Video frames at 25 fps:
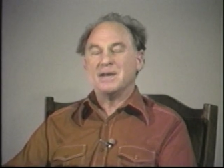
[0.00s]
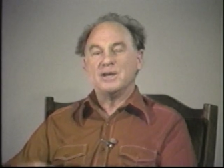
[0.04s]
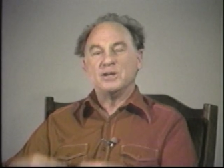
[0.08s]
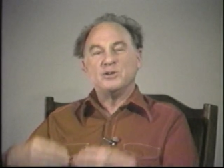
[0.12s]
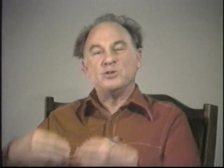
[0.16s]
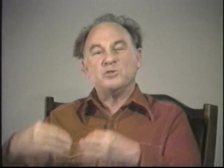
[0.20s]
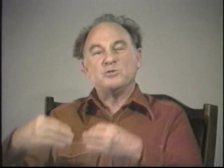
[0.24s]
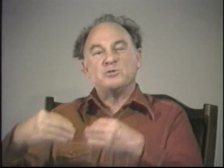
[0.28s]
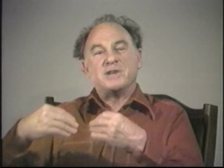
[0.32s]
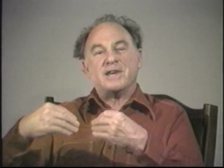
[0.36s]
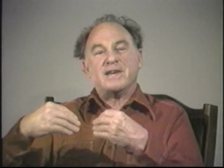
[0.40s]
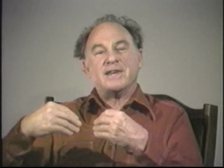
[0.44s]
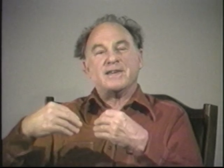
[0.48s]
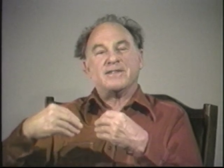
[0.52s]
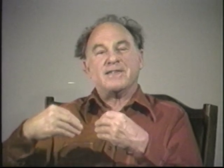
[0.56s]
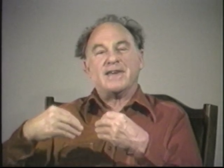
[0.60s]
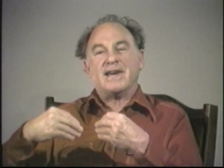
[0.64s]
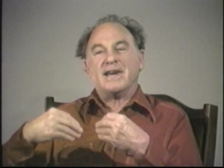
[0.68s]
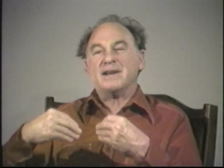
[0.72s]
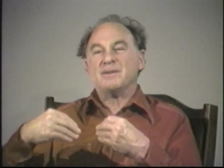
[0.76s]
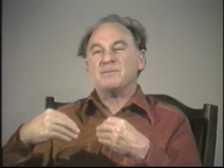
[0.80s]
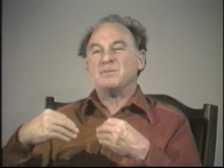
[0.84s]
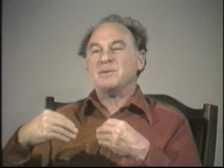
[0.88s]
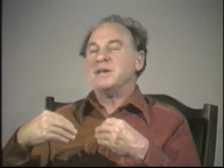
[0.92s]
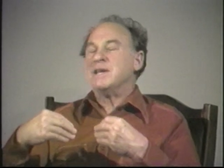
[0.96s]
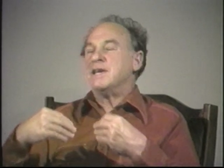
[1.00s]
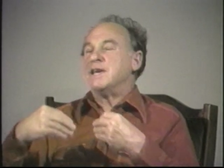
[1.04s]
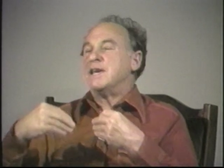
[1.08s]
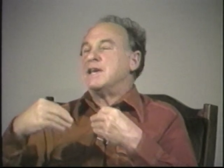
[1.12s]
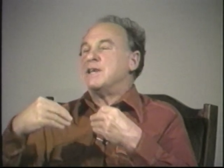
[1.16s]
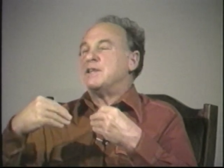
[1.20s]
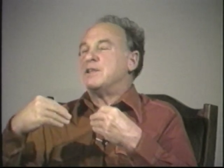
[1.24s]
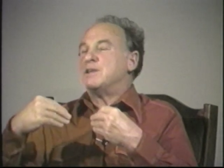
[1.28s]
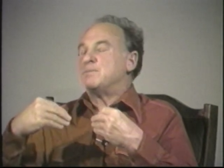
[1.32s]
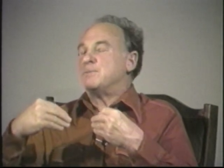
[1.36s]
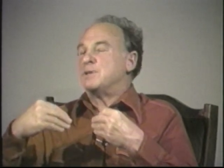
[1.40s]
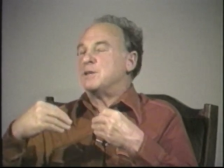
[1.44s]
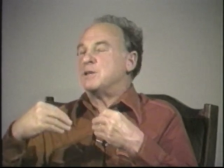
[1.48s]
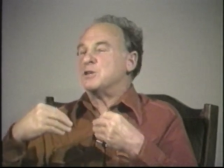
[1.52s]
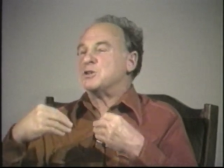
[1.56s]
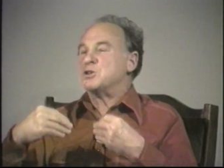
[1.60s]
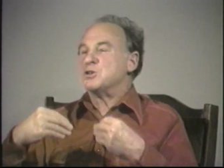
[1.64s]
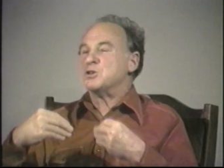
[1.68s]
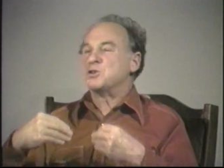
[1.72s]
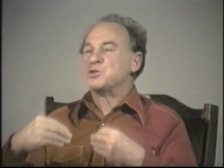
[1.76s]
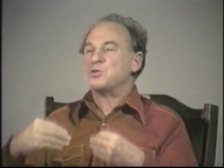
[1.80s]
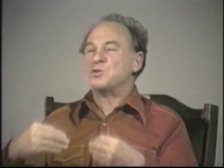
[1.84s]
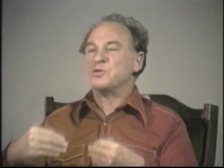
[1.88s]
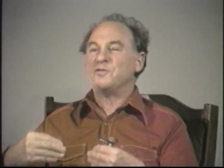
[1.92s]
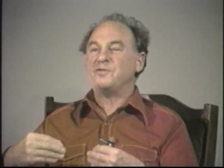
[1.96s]
You take that, because
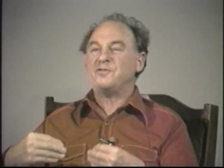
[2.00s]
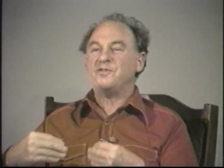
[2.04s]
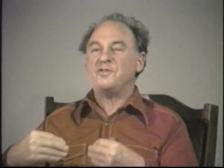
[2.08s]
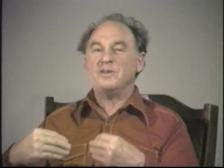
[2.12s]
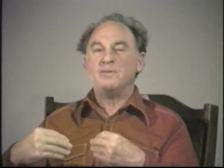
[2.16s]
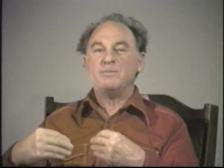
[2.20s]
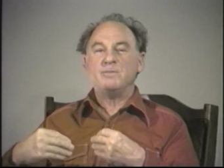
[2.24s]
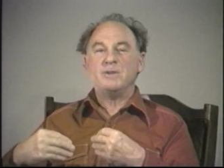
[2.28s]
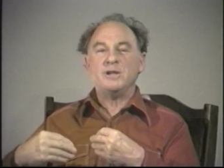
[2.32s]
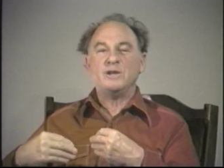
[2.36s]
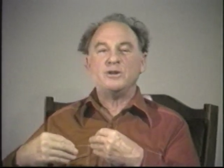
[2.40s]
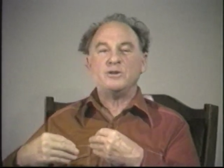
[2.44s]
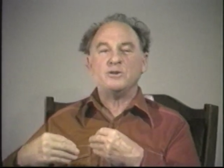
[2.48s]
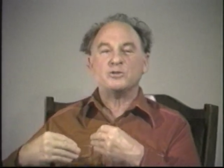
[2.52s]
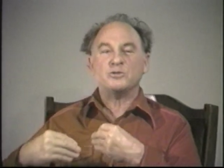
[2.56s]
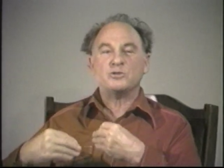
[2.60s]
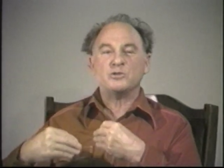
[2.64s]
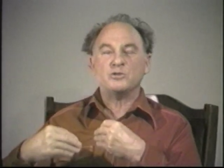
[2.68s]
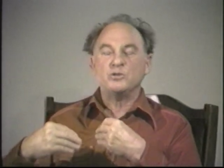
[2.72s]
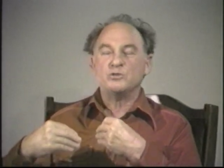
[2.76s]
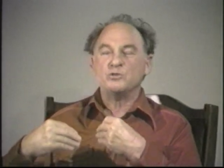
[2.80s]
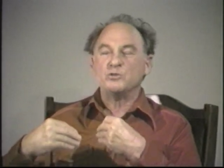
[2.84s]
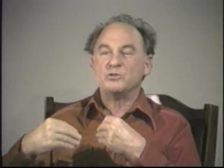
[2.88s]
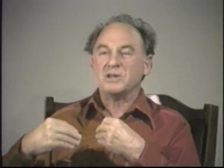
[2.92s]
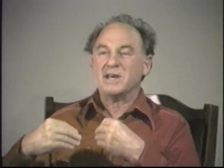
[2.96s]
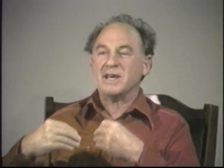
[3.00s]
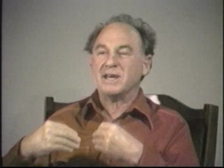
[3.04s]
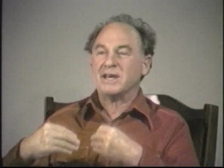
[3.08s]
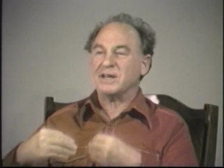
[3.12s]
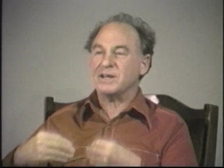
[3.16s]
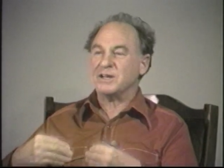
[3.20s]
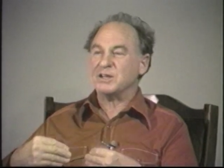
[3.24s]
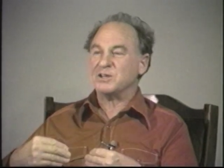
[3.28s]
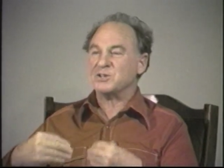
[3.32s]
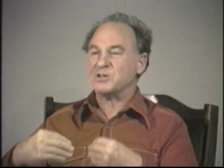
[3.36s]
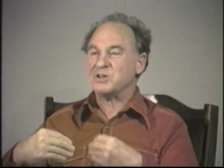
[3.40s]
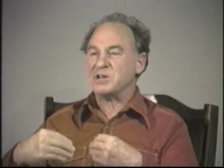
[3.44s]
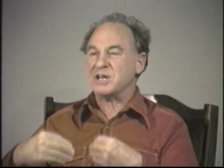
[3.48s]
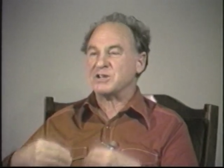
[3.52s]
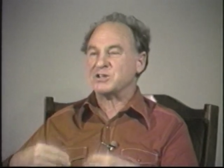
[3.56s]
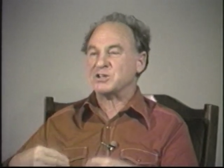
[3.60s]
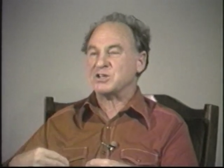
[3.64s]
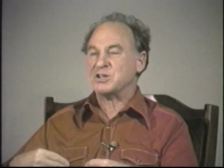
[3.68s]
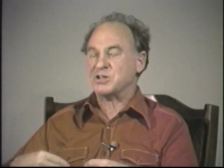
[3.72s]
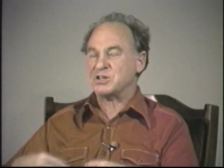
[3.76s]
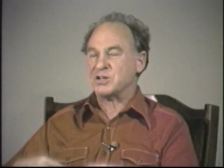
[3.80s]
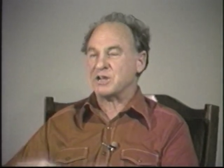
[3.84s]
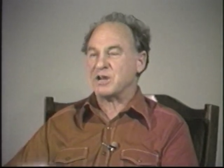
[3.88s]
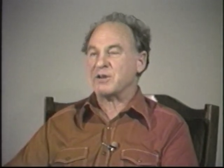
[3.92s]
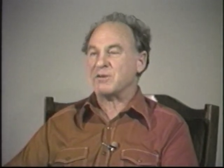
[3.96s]
it's so familiar, to, you take it as
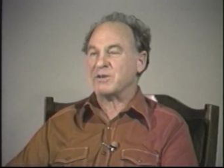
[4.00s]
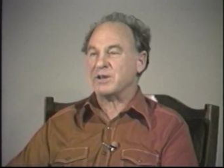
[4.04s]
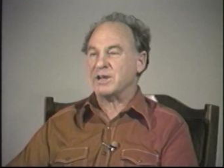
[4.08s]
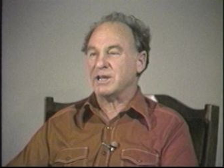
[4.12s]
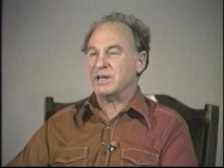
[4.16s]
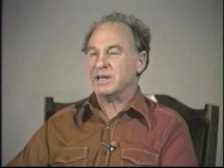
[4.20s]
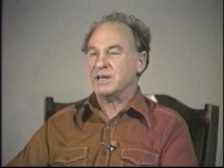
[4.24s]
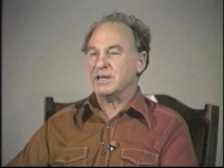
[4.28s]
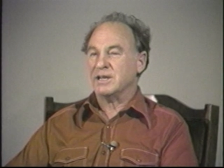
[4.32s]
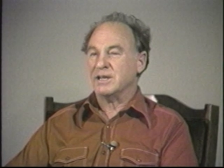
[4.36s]
necessary.